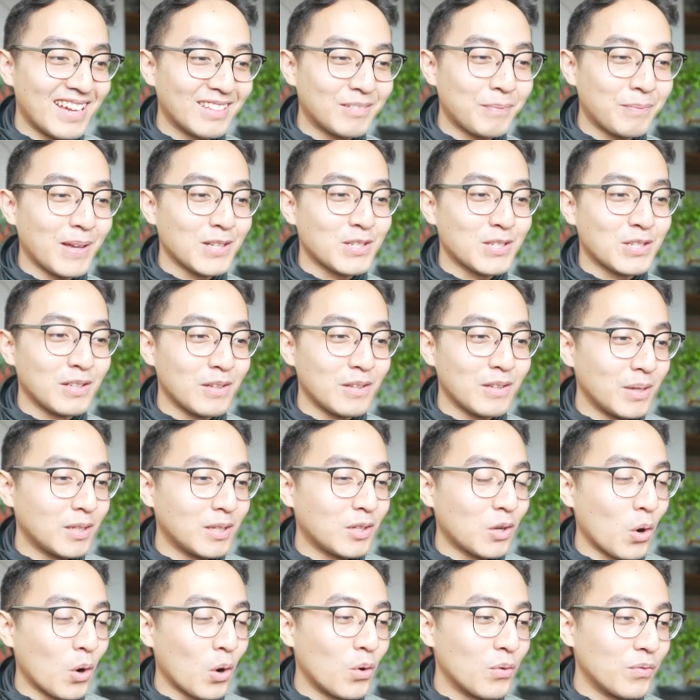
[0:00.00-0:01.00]
Especially with
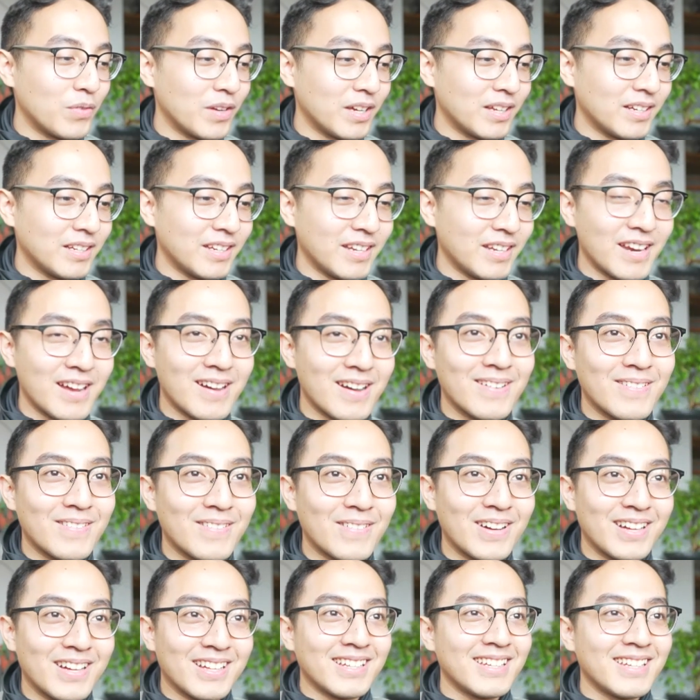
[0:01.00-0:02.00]
COVID,
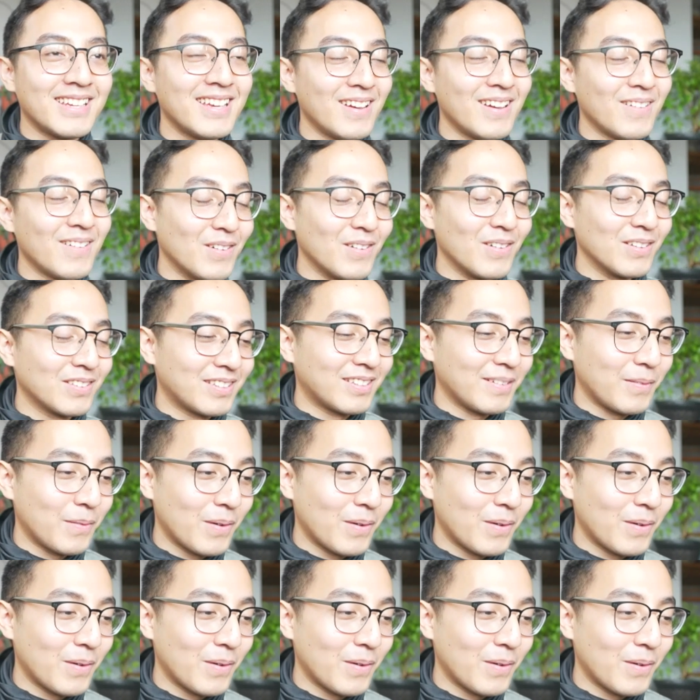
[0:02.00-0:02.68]
we'll see what